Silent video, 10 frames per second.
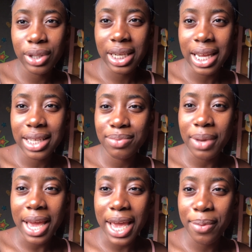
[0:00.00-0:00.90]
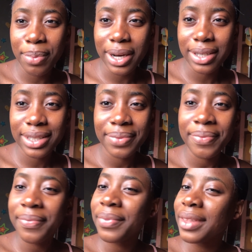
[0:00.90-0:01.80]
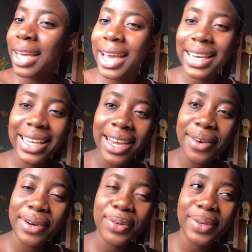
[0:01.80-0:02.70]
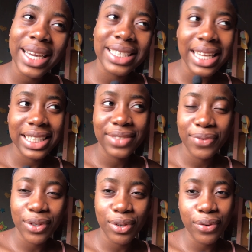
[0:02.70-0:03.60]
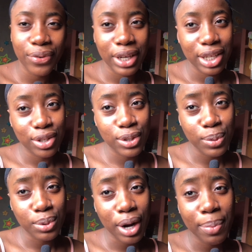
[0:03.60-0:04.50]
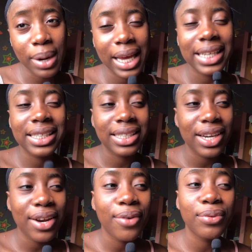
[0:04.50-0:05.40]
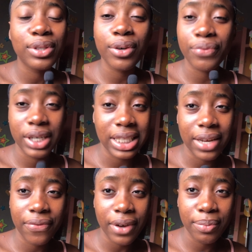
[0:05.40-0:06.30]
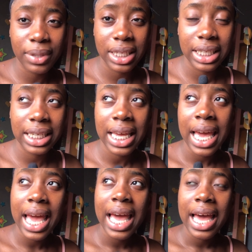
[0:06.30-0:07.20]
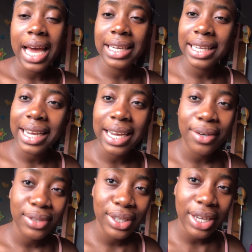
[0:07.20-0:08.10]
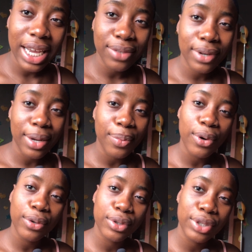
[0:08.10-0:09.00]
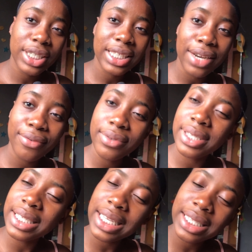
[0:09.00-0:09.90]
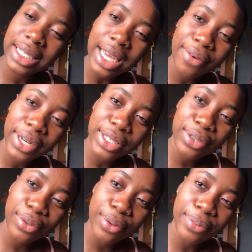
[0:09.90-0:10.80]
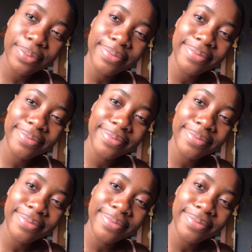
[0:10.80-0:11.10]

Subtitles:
looking next to my eye bags. Anyhow, I hope you guys like this video. Don't forget to subscribe, like, share with your friends and family. And yeah, I'll see you guys when I'm all dressed and set and ready to go.